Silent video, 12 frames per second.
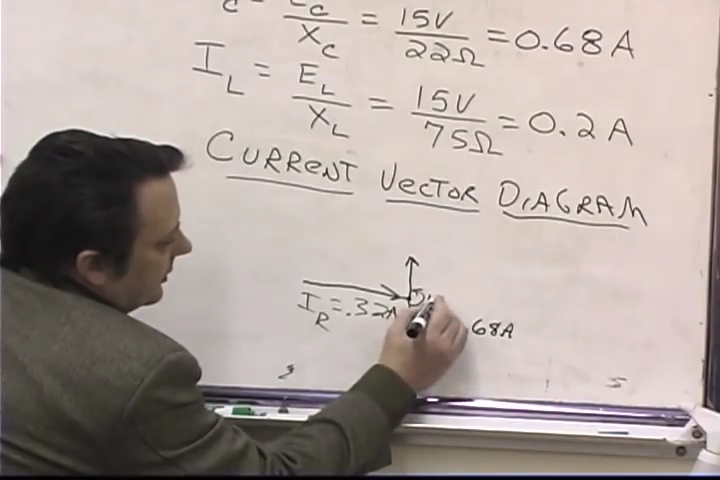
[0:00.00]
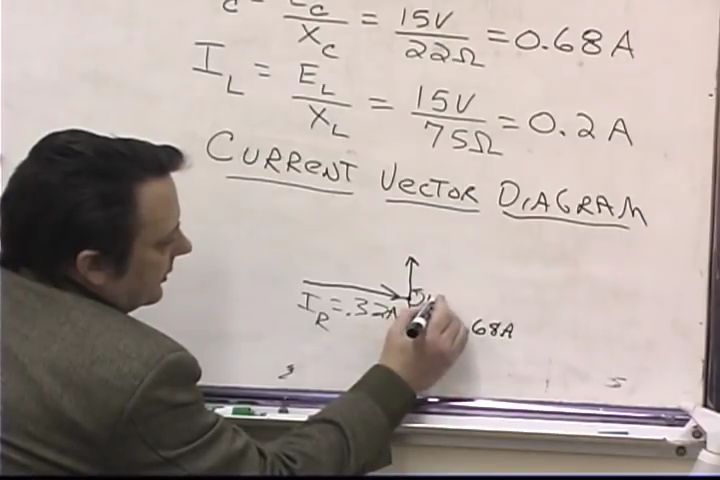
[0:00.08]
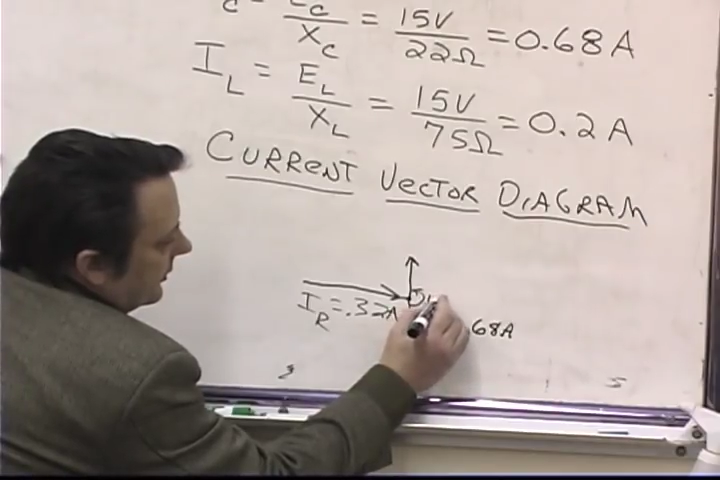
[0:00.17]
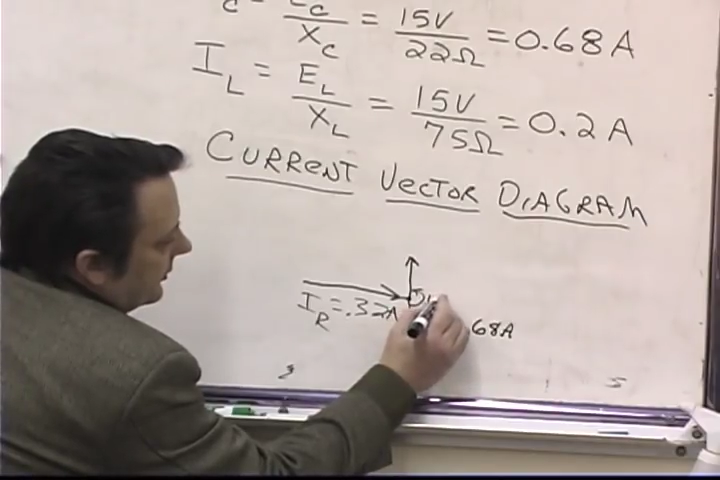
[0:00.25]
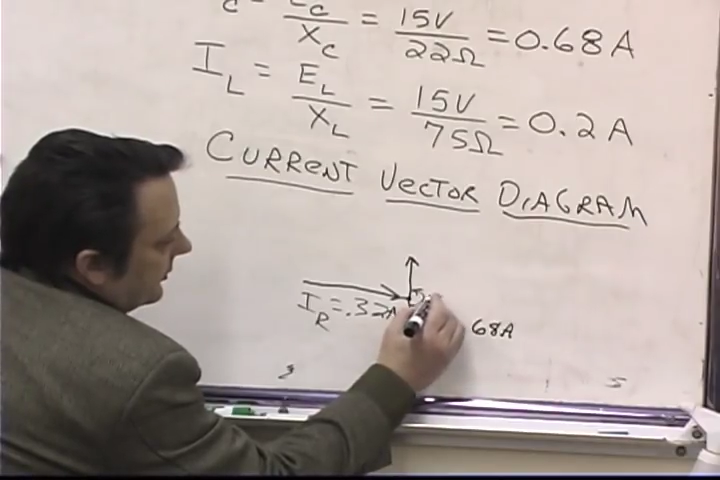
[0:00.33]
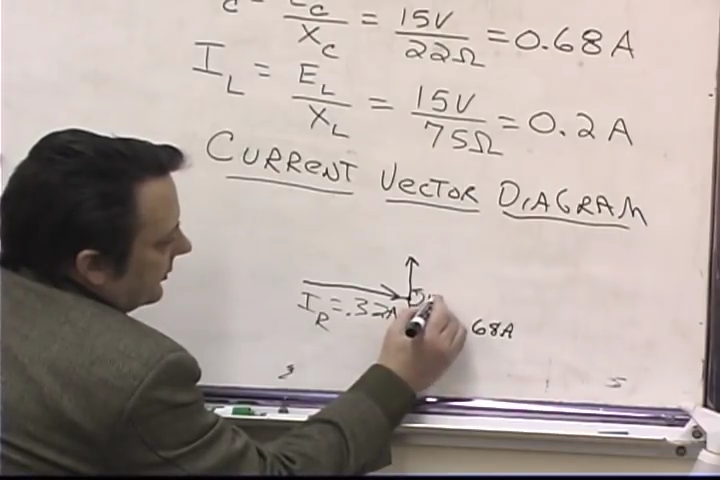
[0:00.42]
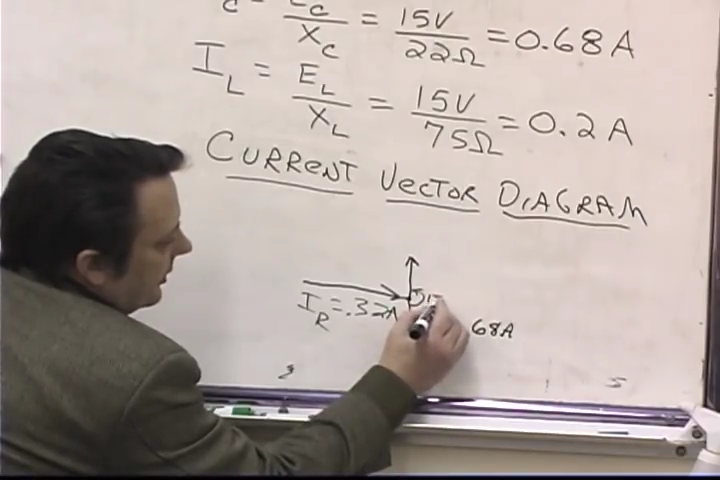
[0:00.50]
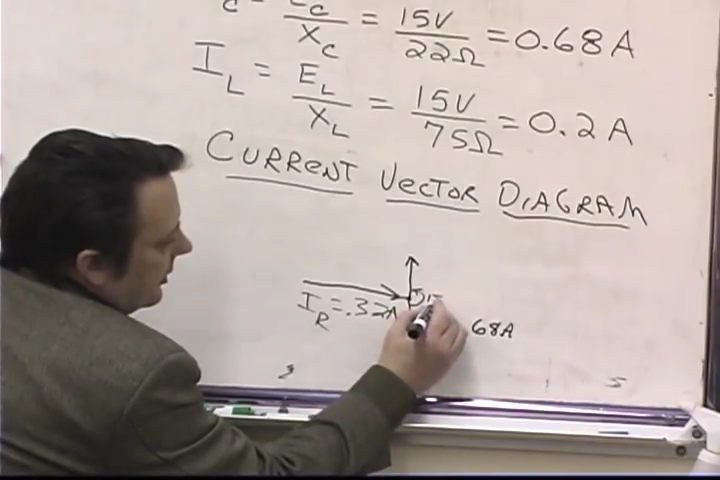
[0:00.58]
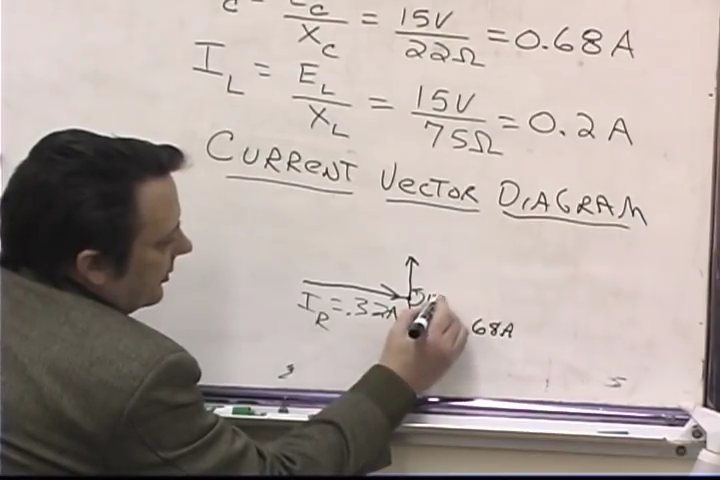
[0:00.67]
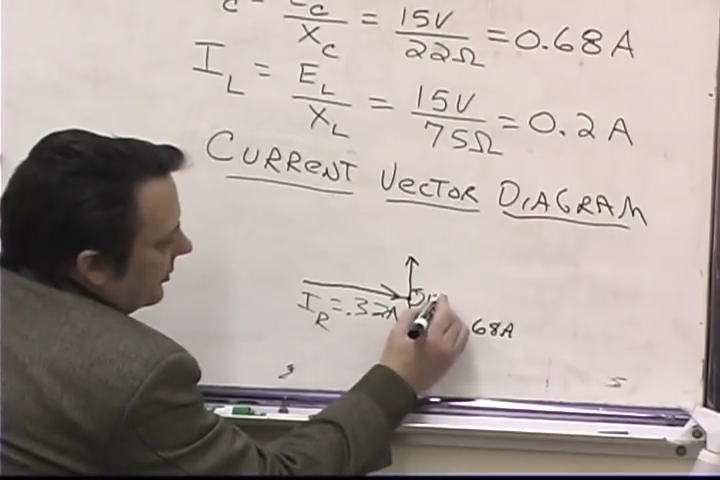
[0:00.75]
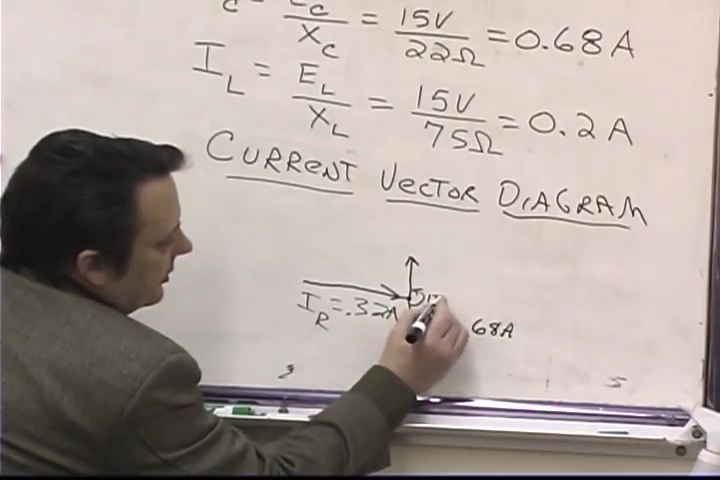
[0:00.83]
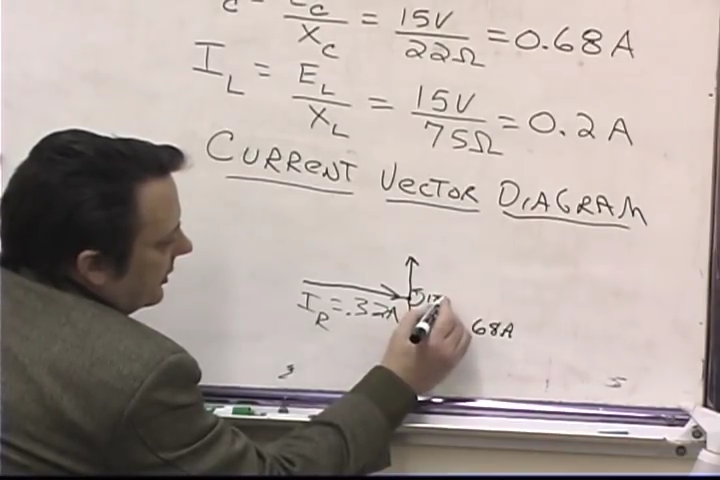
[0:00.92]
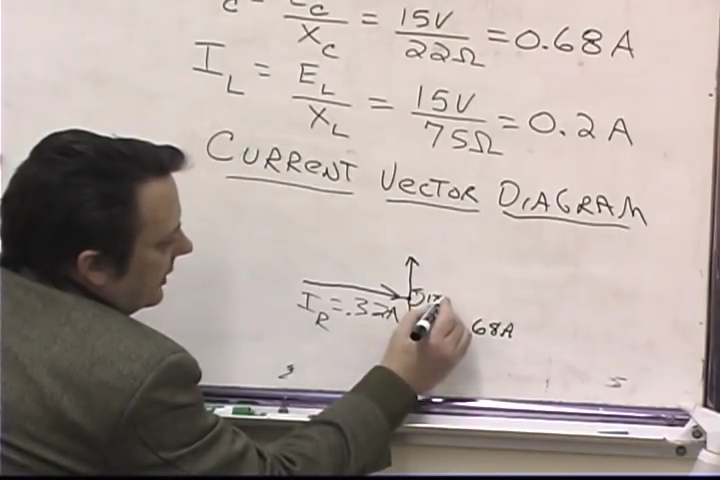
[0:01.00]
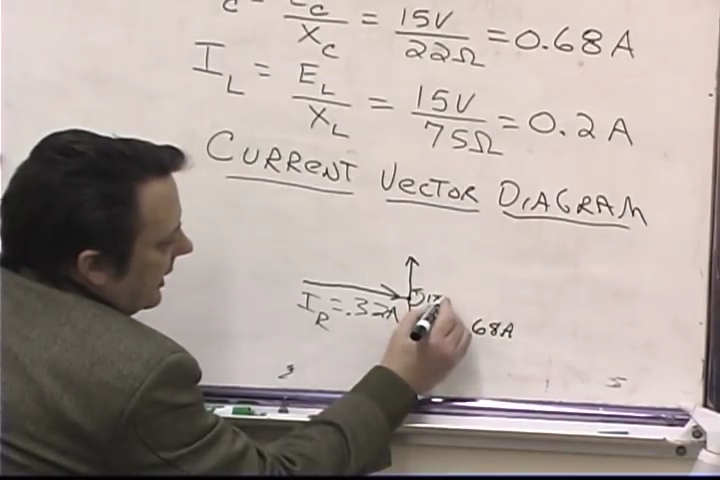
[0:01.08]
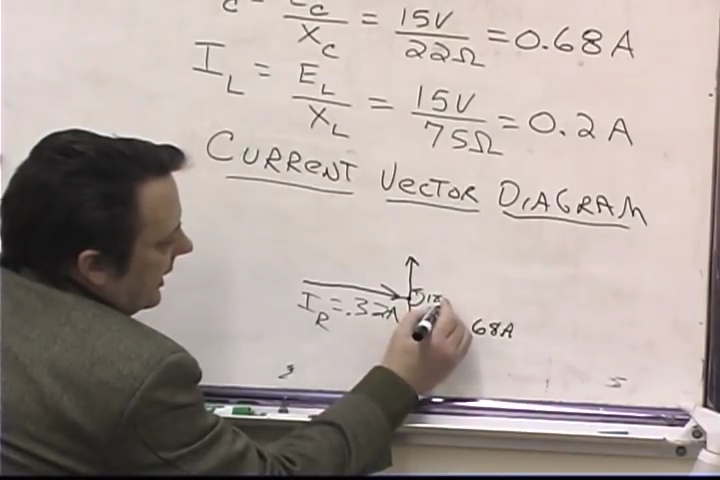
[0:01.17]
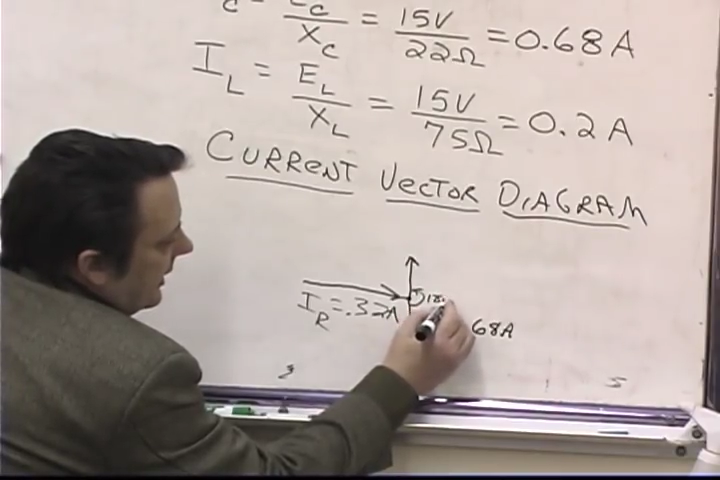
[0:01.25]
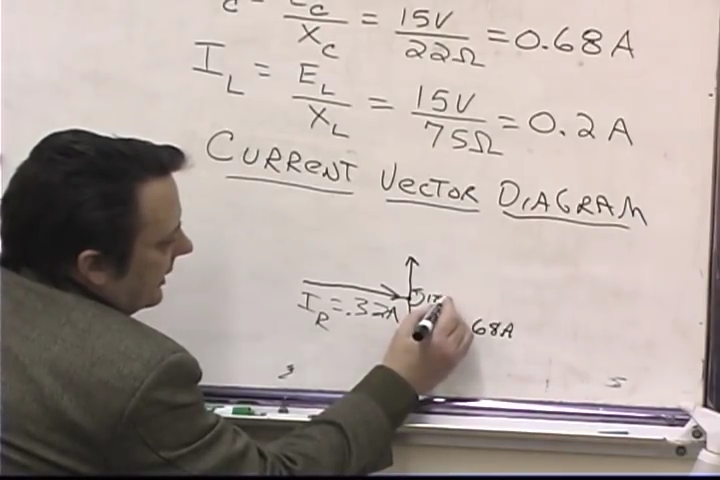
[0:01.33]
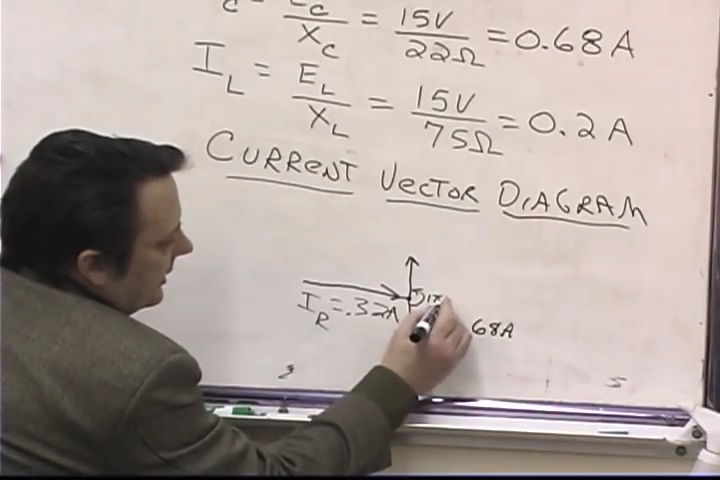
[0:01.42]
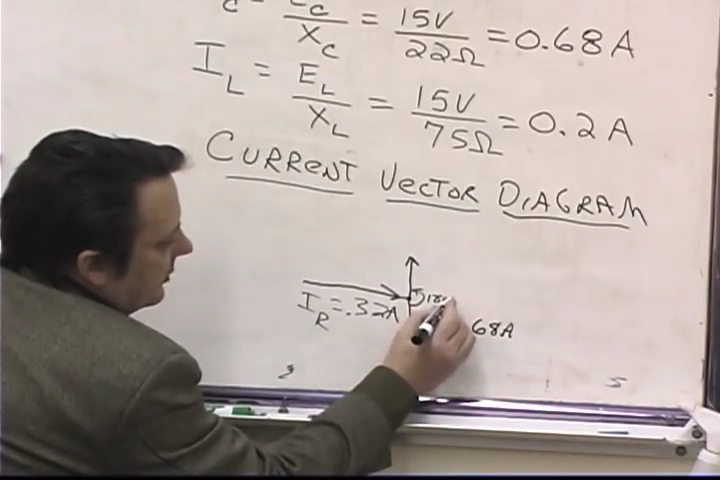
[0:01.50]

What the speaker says: This is 180